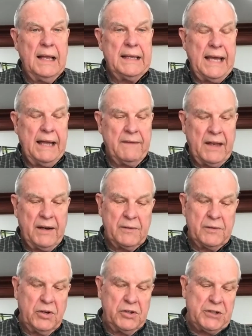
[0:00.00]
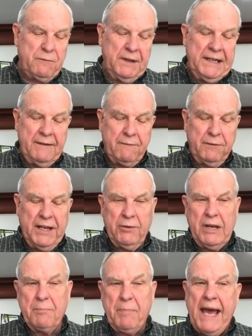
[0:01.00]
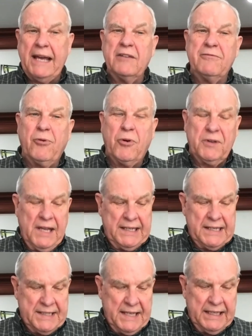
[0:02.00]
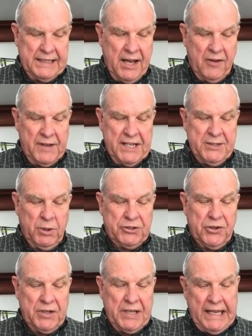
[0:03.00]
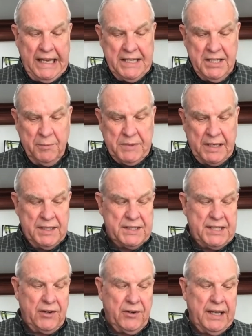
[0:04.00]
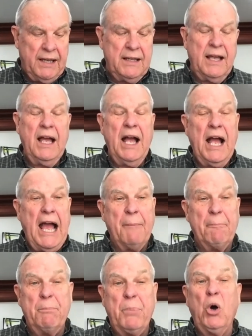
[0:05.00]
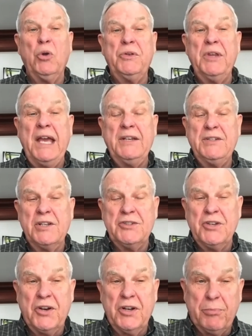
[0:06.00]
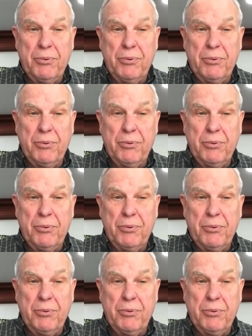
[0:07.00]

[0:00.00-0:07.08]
Yeah, they're, they're just flittering back and forth like a silly dove. Israel turned to Egypt and to Syria, and both nations are going to